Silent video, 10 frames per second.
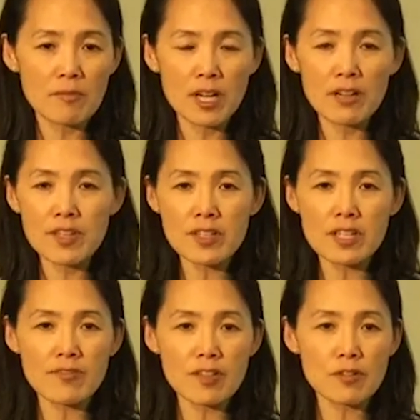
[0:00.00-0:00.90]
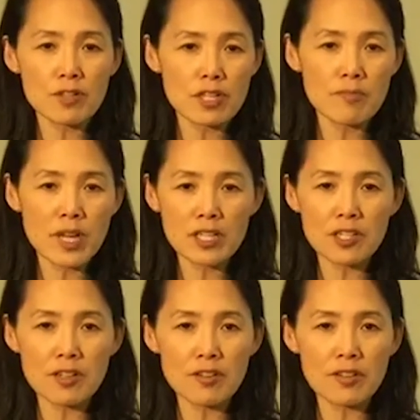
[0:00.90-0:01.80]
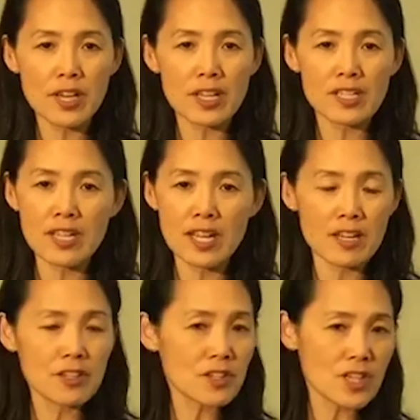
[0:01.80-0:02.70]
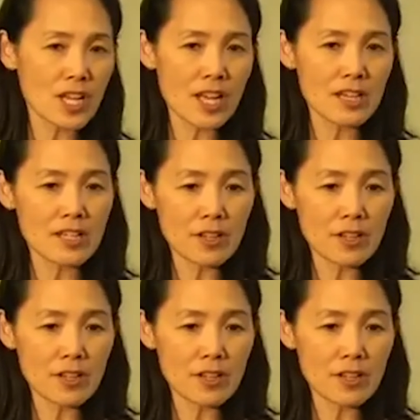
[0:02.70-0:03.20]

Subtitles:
of these individuals to make sure that they understand,